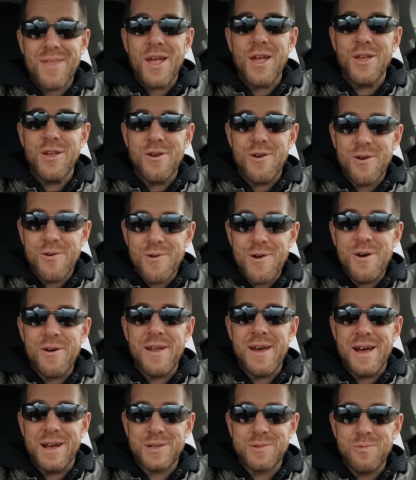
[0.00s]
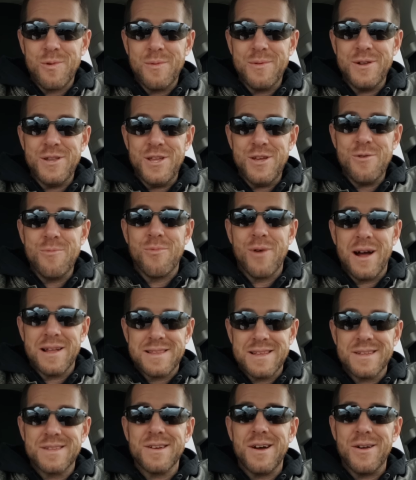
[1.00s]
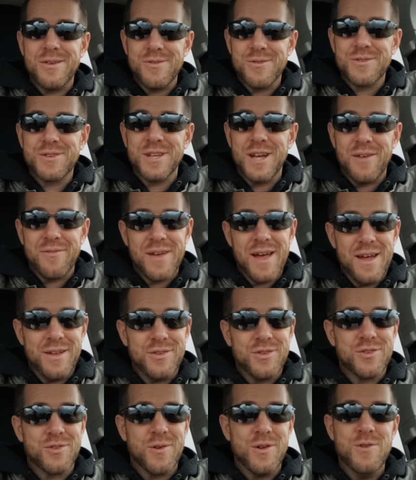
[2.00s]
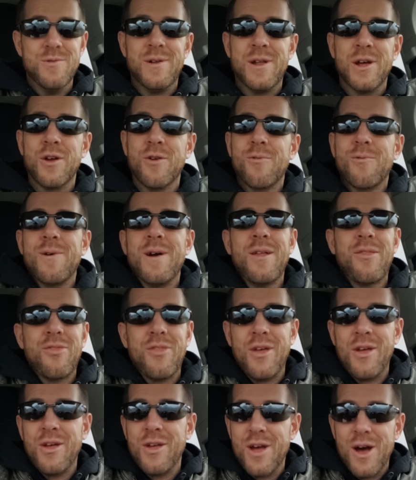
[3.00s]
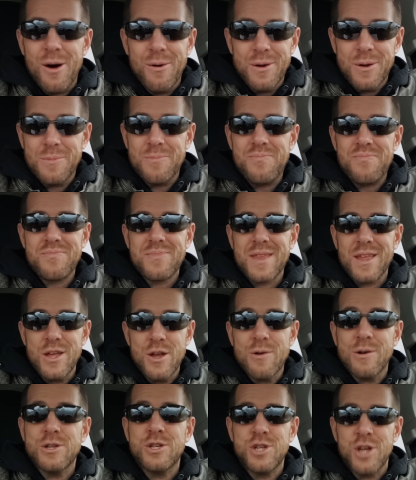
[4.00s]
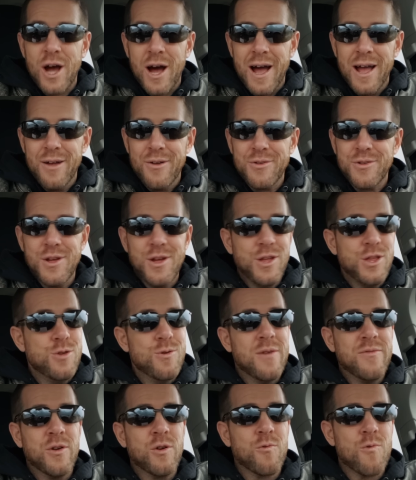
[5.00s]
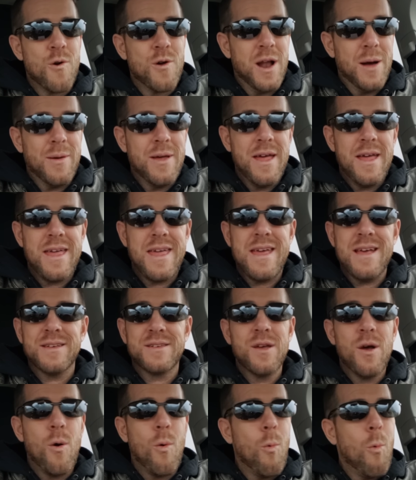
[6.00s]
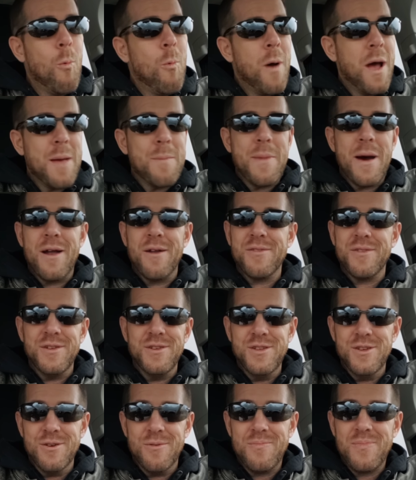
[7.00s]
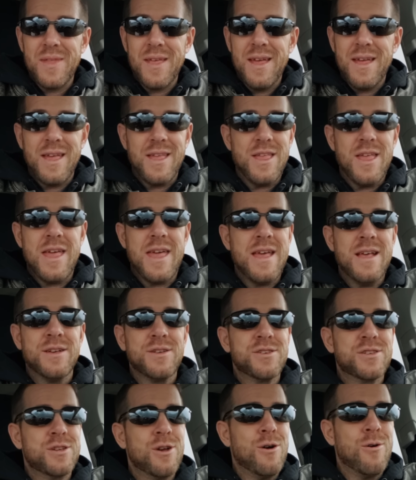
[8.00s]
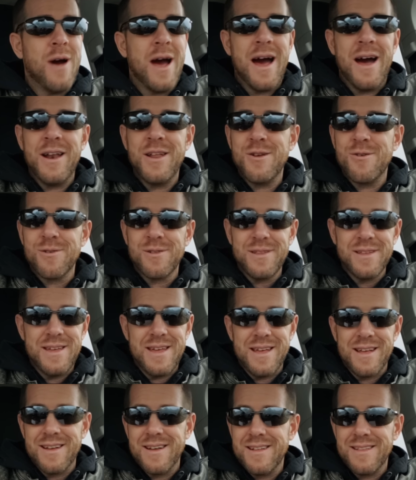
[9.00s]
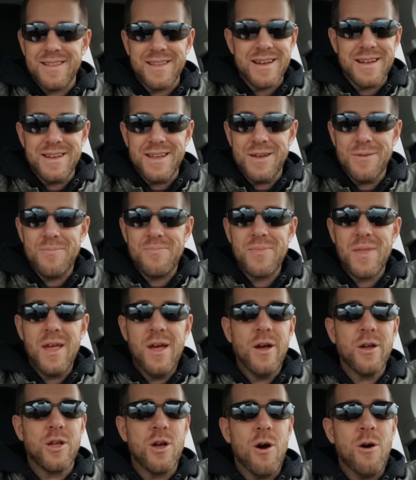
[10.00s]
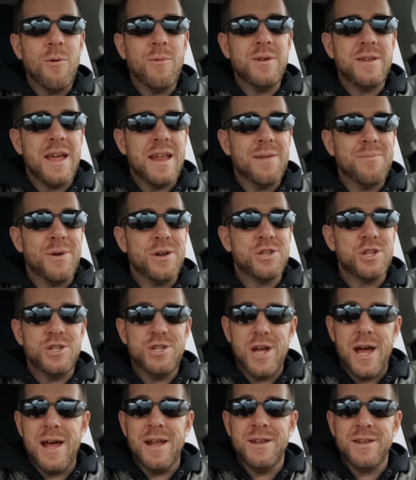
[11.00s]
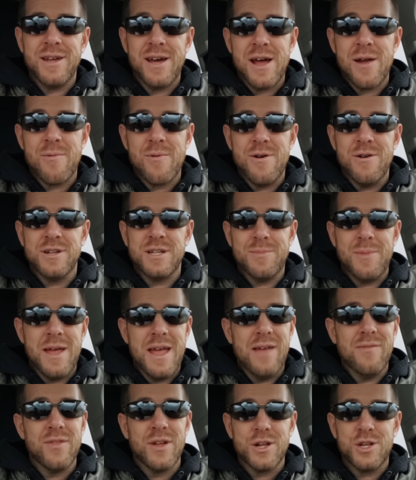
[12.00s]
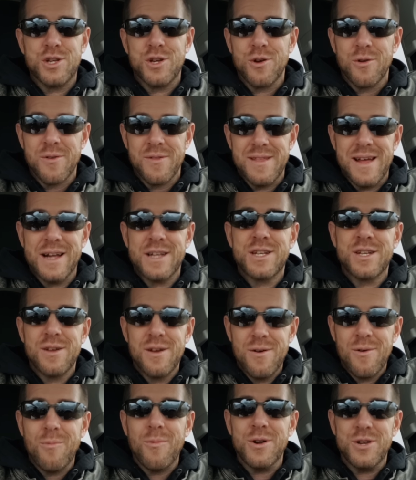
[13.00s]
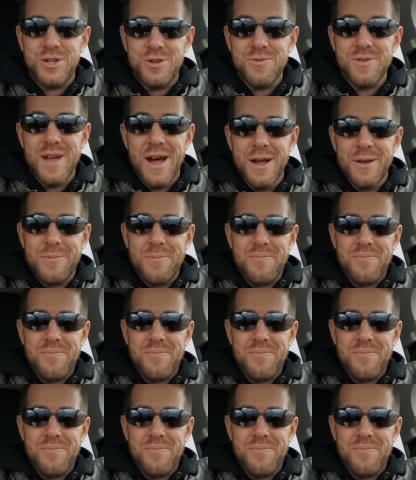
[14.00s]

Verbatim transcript: You're a grown-ass woman. You brought this on yourself. End of story. You had a great thing going. You're a child. You haven't grown up. He is way better than you. He is so out of your league, lady. Go date a bunch of Chad and Tyrones and behave like children. That's what you get.